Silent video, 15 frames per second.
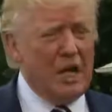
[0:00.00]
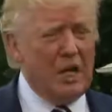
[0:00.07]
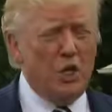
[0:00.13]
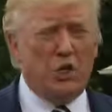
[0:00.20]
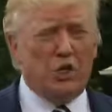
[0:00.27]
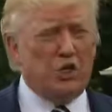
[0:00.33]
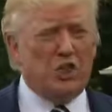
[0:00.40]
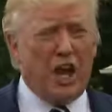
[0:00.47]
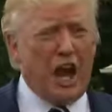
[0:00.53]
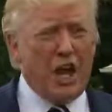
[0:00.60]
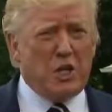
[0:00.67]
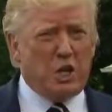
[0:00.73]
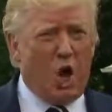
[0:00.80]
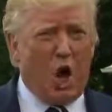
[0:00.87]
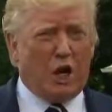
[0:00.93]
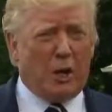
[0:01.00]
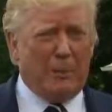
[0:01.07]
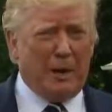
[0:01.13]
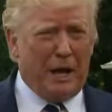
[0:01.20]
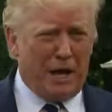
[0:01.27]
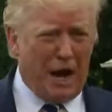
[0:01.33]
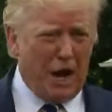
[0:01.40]
you just can't talk
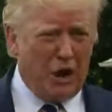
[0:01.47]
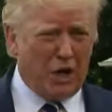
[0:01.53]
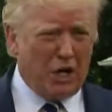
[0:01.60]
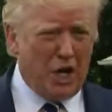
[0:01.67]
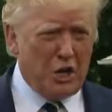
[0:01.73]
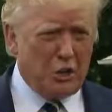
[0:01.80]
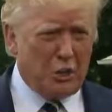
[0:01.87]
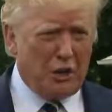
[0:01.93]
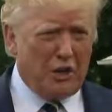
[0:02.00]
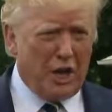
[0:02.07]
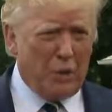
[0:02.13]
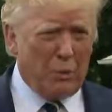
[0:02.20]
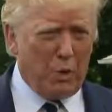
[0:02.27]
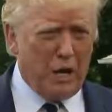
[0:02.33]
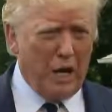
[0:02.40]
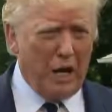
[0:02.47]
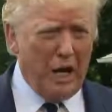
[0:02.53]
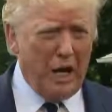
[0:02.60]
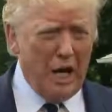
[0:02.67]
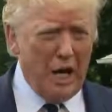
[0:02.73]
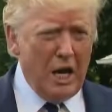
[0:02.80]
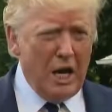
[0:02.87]
about our country that
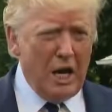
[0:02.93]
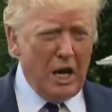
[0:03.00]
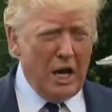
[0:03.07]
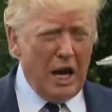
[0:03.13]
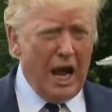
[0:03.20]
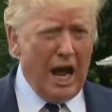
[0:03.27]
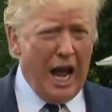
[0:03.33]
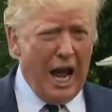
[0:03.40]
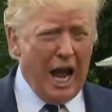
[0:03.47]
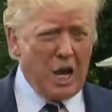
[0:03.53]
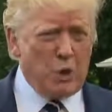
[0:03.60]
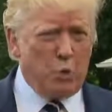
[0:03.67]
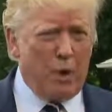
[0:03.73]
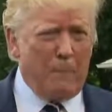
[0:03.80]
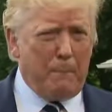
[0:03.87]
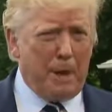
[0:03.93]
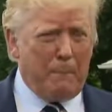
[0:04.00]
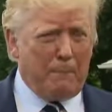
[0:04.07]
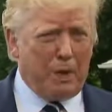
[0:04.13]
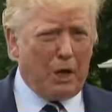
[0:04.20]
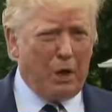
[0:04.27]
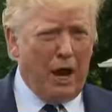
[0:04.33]
way. And when
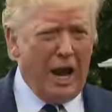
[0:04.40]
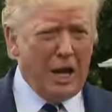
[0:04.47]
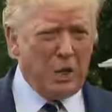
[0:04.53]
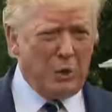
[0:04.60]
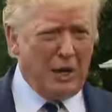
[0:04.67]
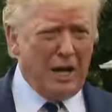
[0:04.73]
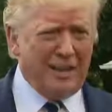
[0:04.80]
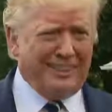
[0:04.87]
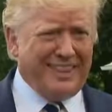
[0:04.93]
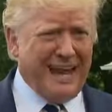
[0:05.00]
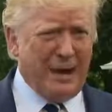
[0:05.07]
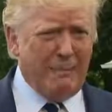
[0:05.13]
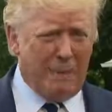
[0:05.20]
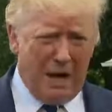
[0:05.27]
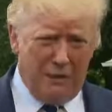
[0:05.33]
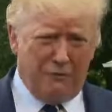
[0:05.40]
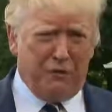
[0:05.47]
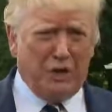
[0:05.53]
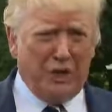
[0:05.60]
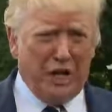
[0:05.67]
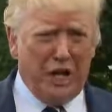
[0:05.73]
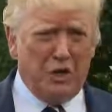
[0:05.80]
people are angry at them, I
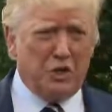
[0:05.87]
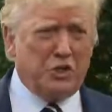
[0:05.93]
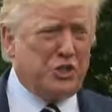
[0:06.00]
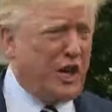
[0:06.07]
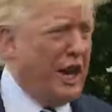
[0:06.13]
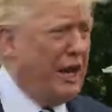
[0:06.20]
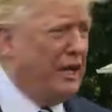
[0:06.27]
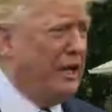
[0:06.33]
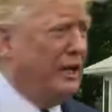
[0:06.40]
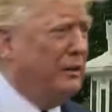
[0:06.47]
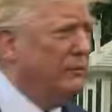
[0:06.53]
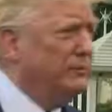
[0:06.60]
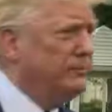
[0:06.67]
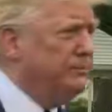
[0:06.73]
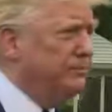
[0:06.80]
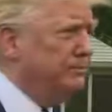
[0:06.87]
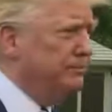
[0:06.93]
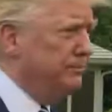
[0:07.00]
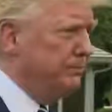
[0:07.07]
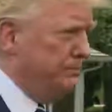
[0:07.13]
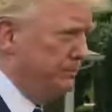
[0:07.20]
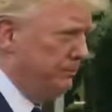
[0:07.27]
fully understand it.
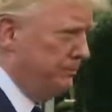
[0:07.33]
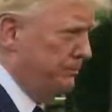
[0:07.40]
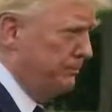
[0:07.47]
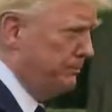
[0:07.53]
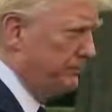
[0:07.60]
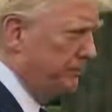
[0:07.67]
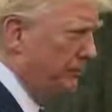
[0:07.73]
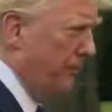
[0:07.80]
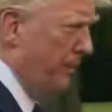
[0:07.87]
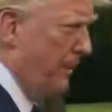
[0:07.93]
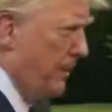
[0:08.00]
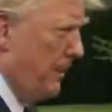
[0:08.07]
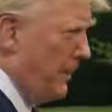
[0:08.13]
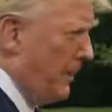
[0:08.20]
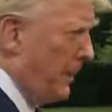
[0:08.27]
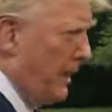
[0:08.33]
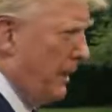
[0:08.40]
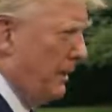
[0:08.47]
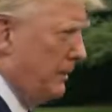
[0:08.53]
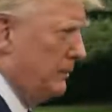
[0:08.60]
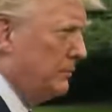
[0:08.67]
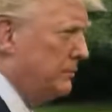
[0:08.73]

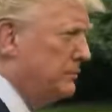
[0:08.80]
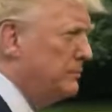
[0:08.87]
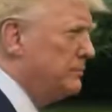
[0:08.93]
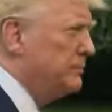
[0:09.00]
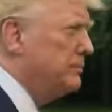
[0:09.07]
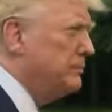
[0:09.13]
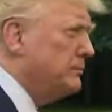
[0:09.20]
That this